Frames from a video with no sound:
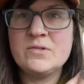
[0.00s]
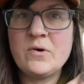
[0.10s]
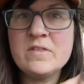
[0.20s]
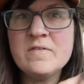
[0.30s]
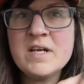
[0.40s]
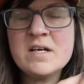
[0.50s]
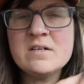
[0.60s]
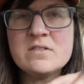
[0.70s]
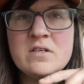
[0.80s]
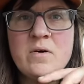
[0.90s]
north of
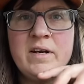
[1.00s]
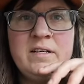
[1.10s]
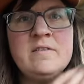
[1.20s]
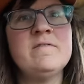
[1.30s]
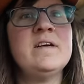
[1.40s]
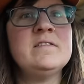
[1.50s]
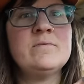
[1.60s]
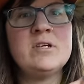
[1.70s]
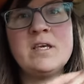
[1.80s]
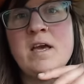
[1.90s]
here, so I need to find
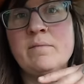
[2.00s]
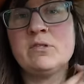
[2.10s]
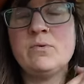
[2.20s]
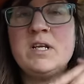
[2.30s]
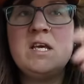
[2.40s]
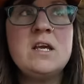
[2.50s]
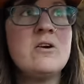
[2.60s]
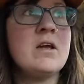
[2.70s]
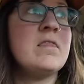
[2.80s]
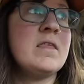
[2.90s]
somewhere to camp between
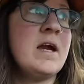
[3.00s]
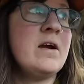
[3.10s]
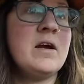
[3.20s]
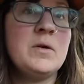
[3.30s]
here and there,